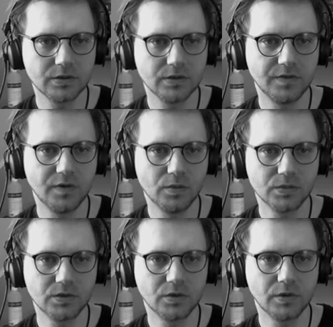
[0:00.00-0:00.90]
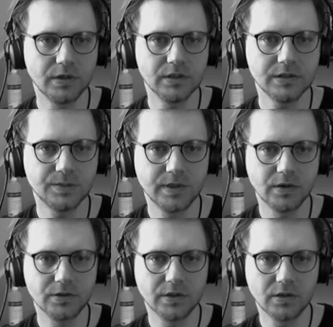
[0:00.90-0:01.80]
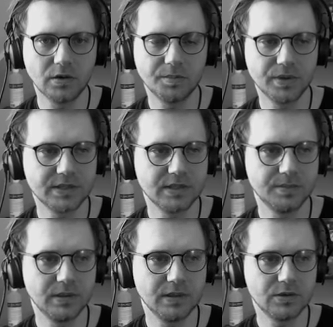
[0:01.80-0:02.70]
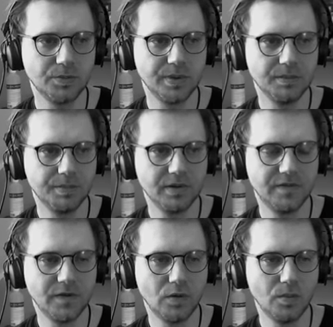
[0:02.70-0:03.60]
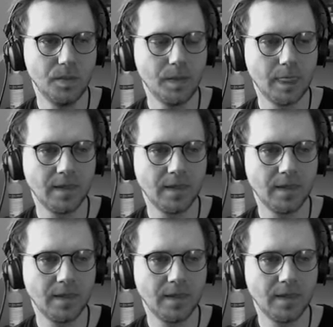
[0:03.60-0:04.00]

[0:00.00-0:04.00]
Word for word: the foam tutorials, we go to incompressible, to Pimple Foam.